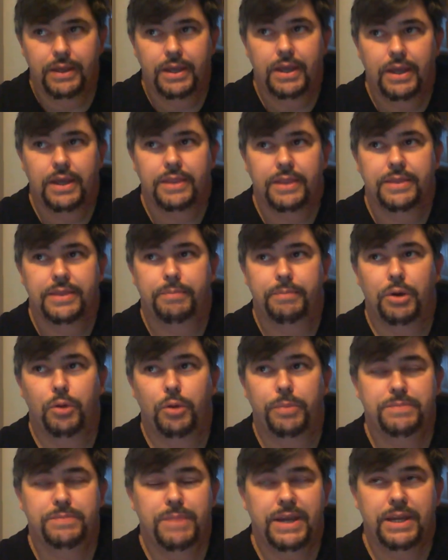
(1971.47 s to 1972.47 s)
The Pope has
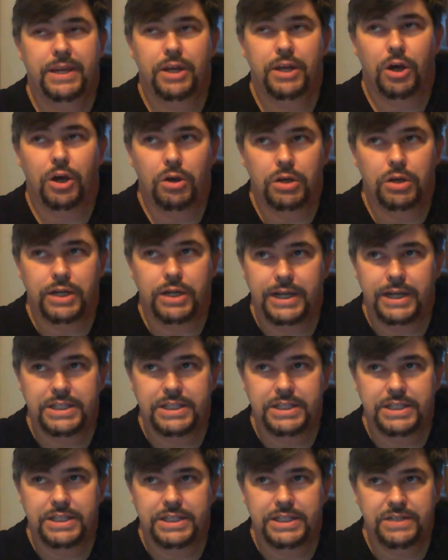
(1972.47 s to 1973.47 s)
made all kinds
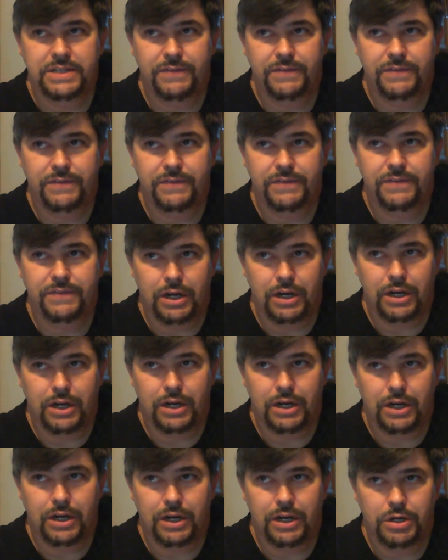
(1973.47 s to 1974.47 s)
of errors.
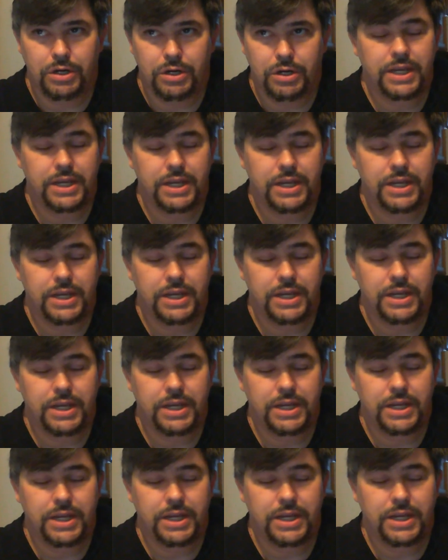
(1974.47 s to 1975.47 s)
He is not
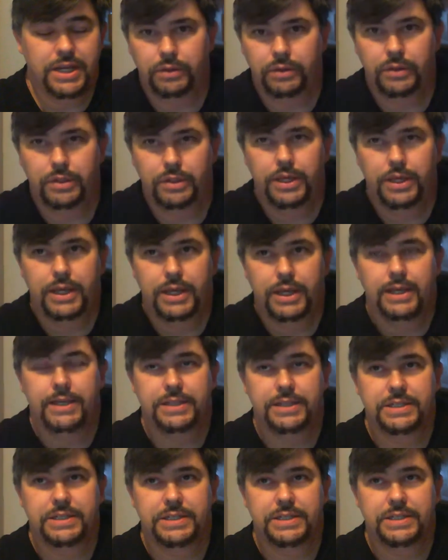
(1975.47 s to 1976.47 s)
infallible. He is
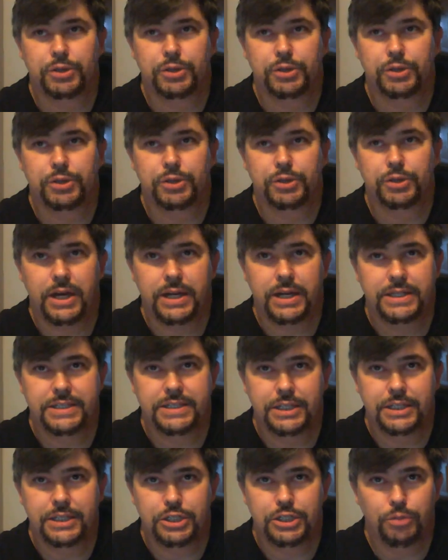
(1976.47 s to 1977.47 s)
supposed to be God's
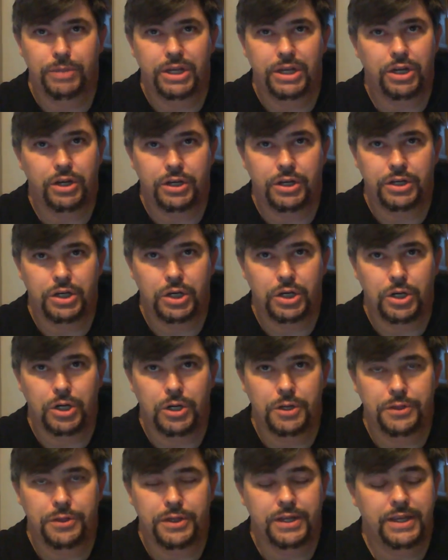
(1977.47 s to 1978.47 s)
instrument on earth,
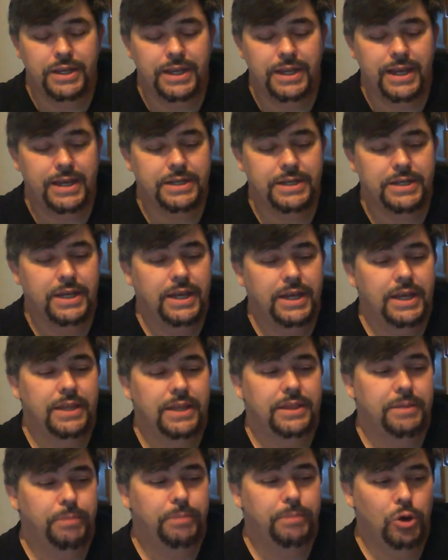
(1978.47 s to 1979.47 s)
and yet the
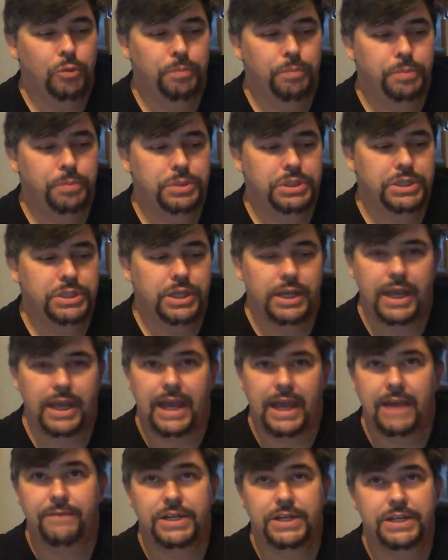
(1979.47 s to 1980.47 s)
popes have
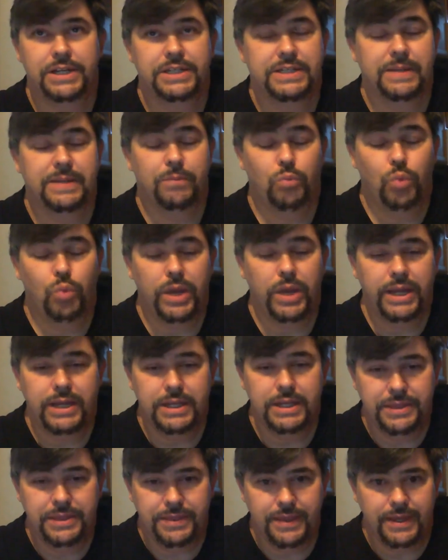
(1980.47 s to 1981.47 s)
done some wicked
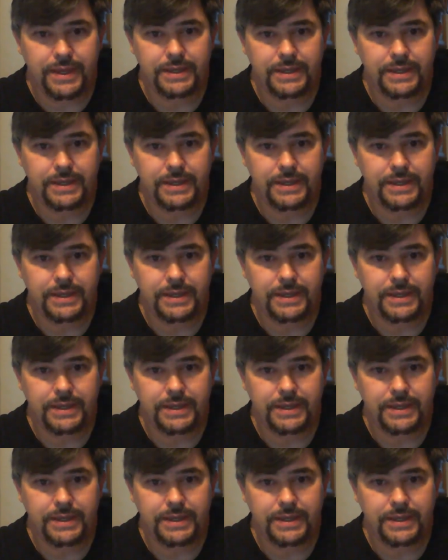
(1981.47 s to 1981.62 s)
things.